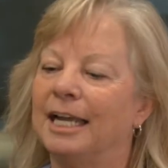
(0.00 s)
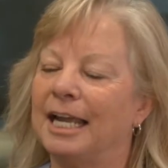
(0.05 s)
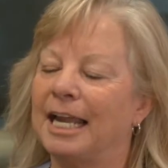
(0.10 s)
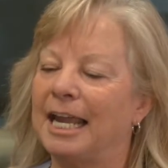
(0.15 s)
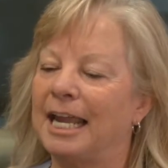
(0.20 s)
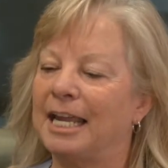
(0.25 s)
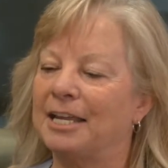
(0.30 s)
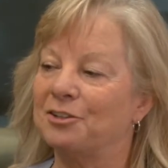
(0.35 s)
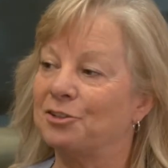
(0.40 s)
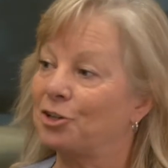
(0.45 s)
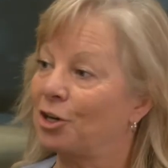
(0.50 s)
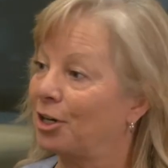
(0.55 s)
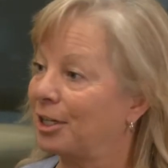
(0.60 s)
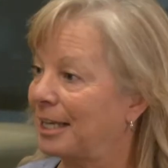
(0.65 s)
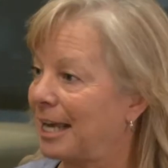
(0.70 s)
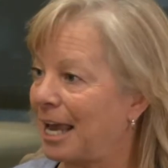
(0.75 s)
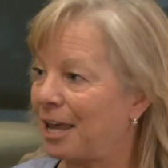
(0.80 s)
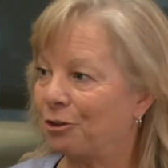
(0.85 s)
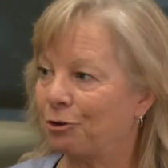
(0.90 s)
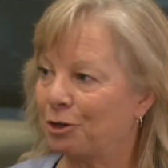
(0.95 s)
and started
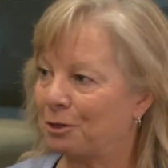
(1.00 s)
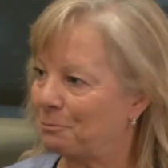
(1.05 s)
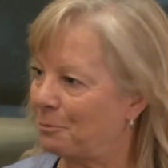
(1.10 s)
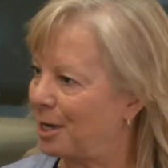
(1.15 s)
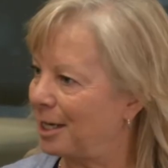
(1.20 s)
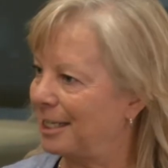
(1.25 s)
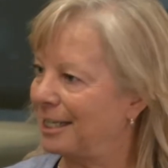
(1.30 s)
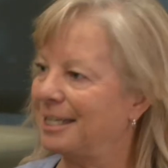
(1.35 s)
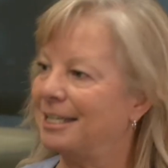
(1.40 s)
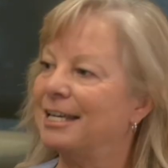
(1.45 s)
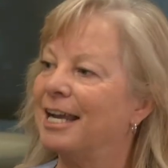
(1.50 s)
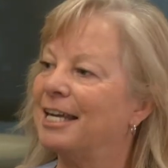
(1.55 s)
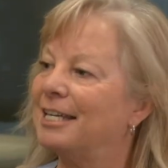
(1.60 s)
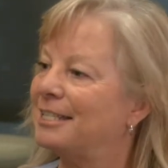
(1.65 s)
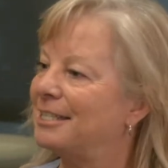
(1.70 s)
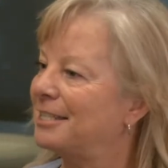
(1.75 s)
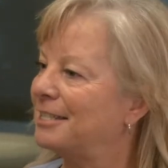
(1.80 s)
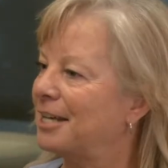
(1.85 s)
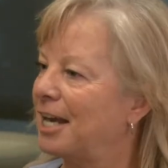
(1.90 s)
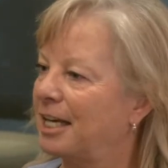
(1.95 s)
gathering money in
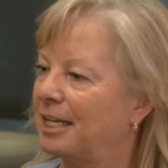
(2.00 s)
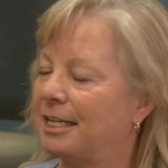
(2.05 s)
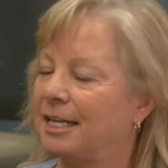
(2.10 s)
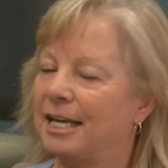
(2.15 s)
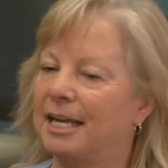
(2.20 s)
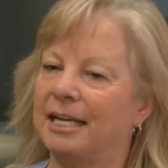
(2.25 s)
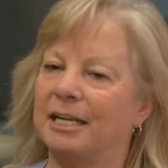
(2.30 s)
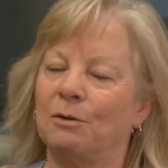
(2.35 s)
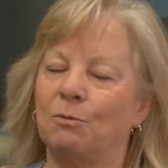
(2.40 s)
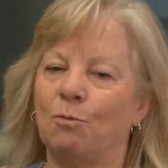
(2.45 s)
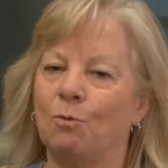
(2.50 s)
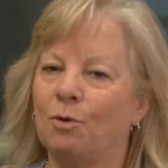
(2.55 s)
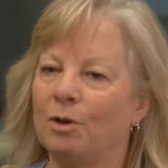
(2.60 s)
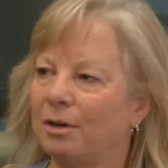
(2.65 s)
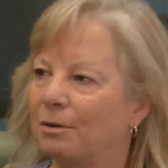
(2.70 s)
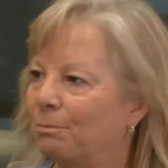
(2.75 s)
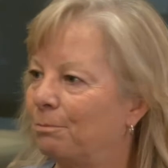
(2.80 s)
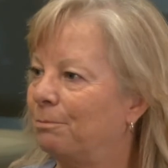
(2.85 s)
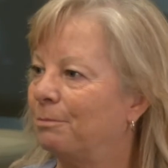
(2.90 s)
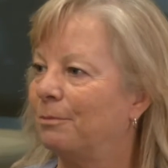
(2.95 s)
1998. And what
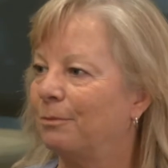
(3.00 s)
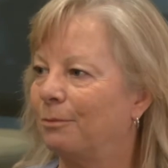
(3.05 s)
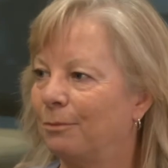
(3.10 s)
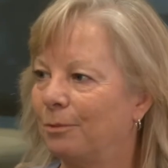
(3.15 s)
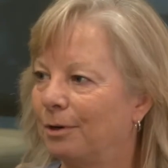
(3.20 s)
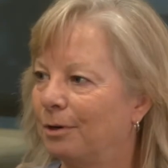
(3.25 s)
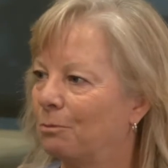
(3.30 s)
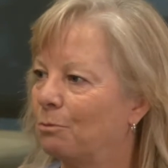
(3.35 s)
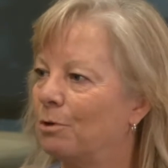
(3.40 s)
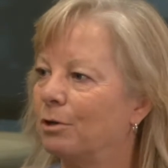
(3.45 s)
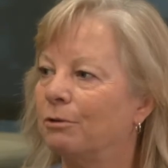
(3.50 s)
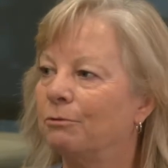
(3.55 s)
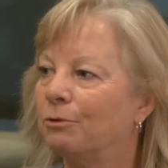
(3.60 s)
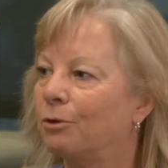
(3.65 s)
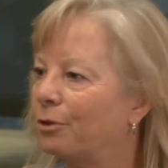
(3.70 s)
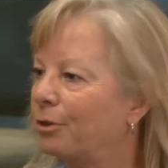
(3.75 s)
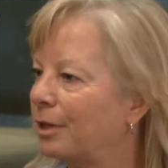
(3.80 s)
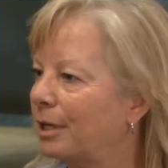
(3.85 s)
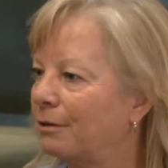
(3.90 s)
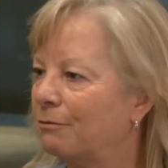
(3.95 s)
a
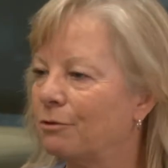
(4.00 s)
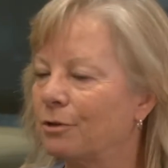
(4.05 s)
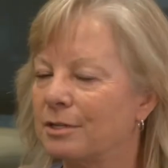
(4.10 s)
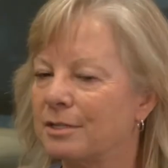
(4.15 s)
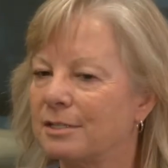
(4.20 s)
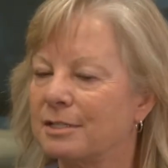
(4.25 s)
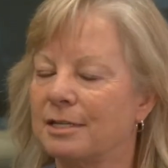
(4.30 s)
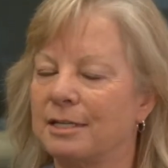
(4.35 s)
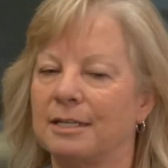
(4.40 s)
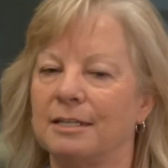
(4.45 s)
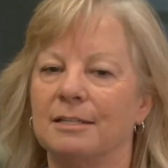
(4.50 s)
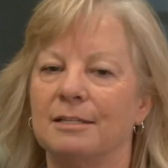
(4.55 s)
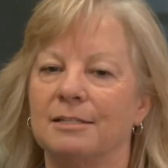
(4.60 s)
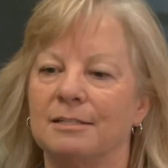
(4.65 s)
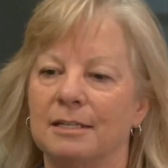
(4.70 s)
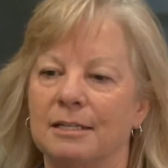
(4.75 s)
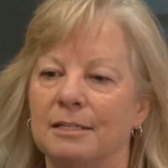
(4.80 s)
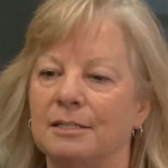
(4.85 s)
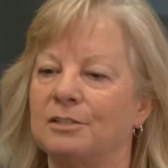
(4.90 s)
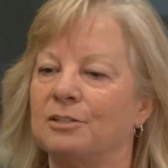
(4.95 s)
wonderful thing for the city. The
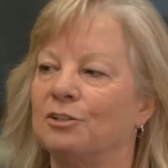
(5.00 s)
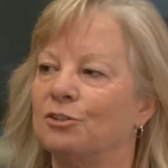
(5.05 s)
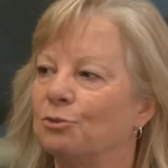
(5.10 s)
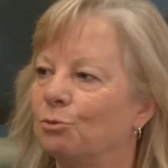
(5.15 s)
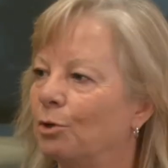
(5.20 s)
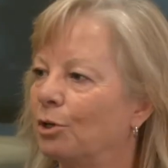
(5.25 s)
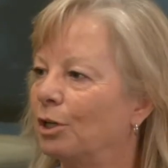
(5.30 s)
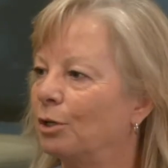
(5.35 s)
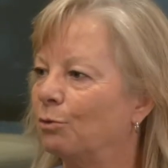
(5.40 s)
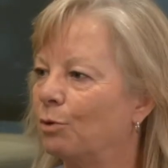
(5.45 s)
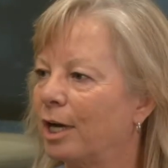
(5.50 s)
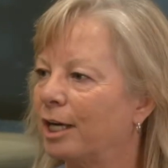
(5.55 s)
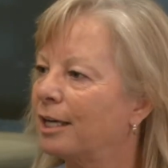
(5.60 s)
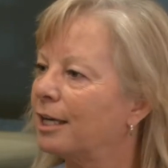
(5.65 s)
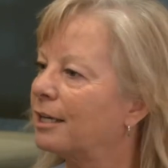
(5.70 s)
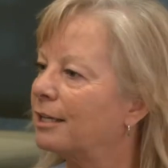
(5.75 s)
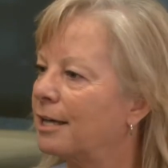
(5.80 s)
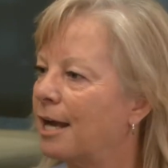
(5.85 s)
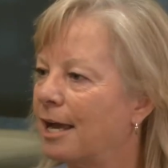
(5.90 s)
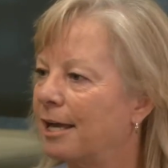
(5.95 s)
citizens really
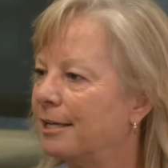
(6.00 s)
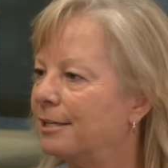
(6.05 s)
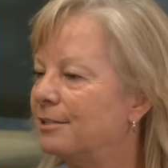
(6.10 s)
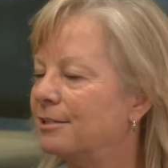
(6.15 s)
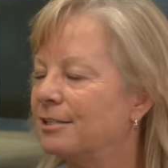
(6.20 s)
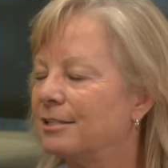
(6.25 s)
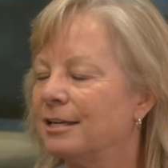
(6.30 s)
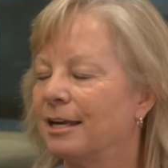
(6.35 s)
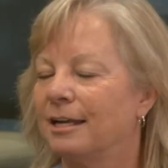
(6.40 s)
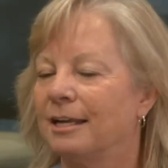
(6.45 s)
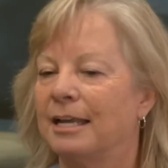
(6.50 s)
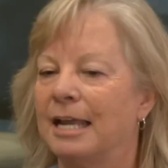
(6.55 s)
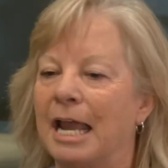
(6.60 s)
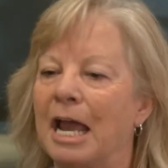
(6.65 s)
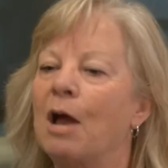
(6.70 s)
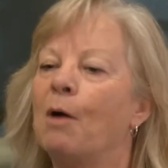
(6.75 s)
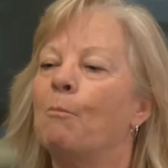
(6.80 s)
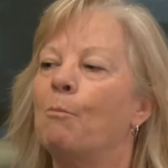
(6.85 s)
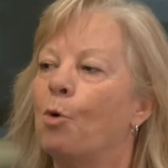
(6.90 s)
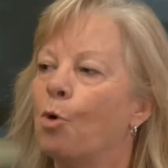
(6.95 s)
recognized
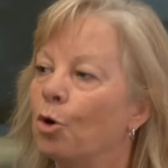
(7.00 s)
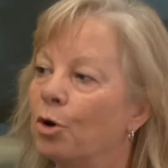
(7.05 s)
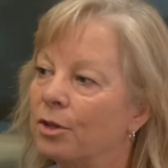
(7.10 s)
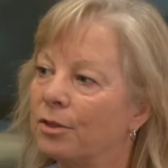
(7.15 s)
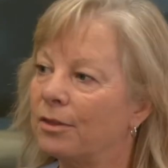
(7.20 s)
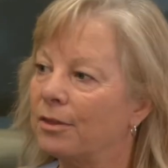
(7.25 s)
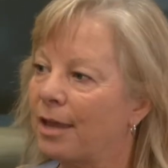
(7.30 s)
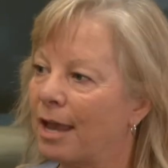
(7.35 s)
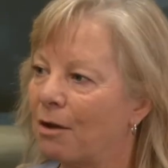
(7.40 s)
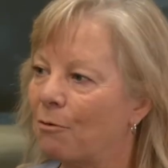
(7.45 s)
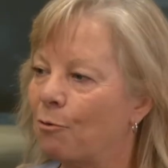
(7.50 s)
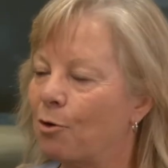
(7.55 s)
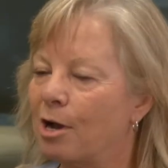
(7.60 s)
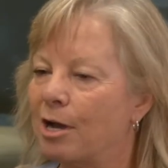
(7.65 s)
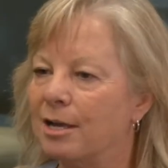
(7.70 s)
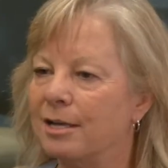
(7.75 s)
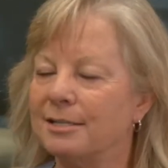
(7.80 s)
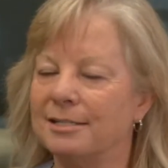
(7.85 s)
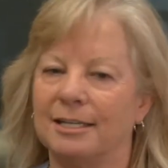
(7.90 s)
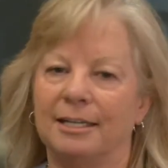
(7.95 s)
how important that
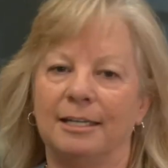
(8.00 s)
was.